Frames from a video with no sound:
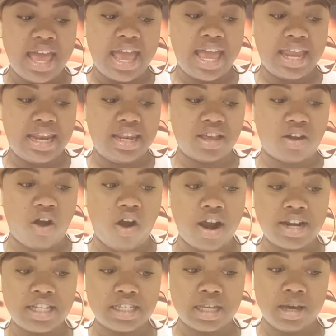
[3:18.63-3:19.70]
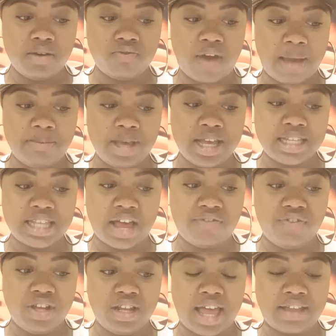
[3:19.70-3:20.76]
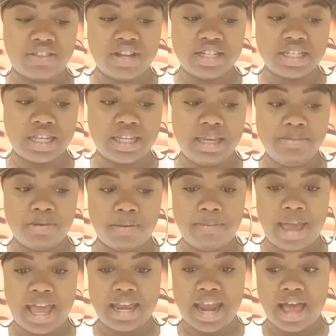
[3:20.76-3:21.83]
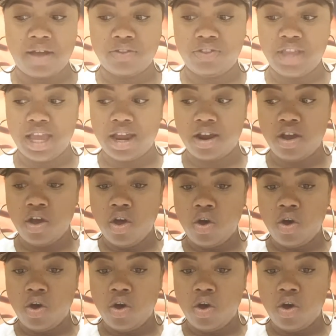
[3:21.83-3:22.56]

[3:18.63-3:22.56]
And the card is upright because I feel like there's a Libra man out there